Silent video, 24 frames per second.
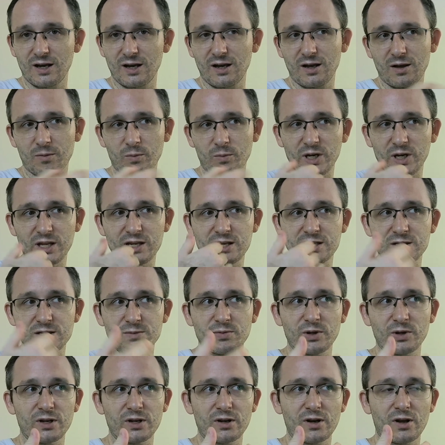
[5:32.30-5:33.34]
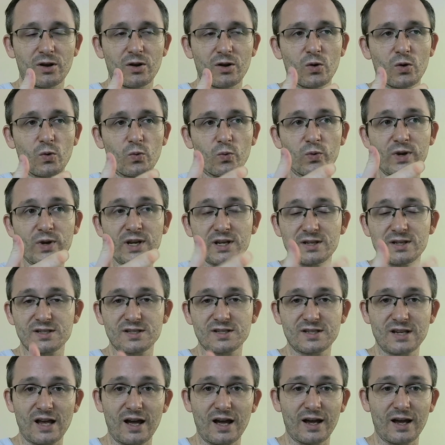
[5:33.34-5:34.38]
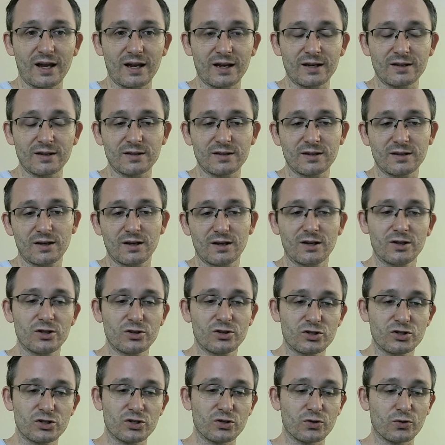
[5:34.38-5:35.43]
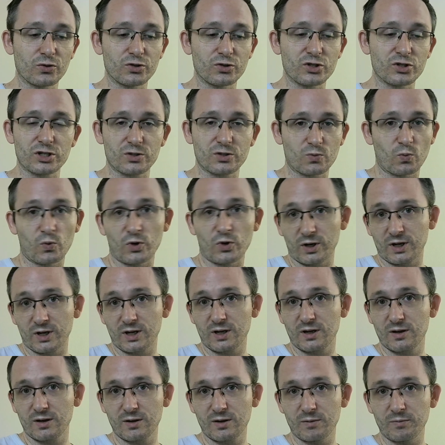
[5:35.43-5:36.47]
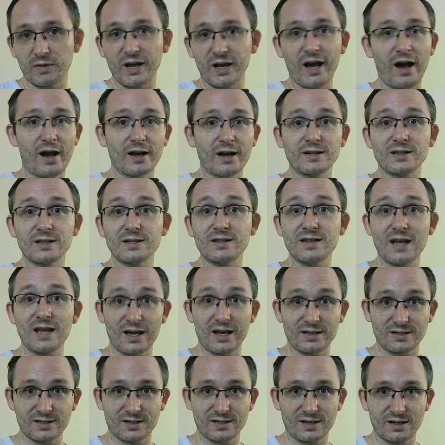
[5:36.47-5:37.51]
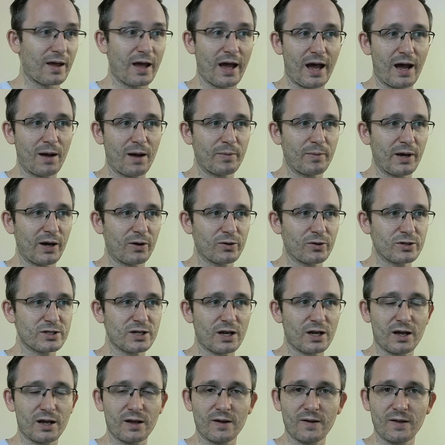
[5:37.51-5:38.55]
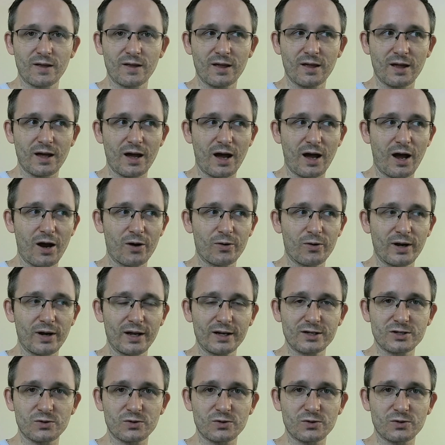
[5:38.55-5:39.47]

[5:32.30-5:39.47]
but he's been reassigned to just work behind a desk. How about our next